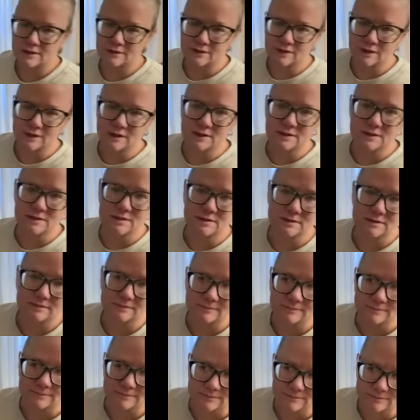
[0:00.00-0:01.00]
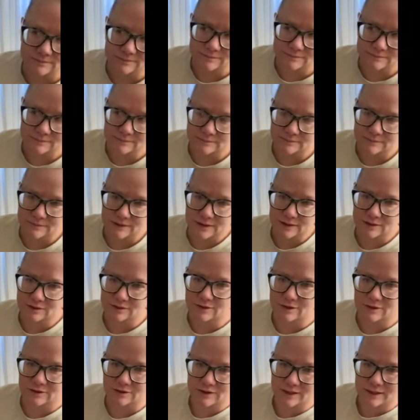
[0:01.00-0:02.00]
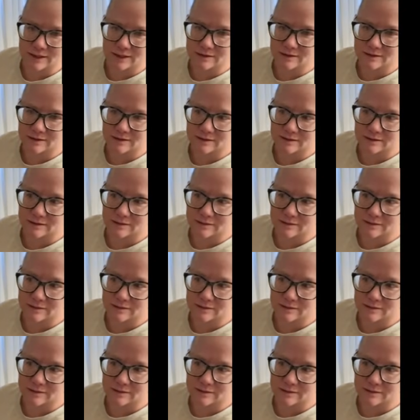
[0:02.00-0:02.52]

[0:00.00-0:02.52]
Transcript: There it is. Can you hear it?